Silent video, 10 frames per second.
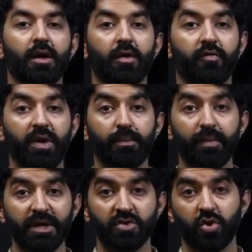We
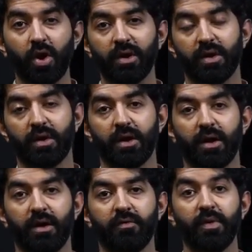must
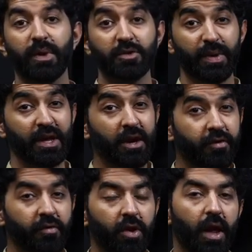be careful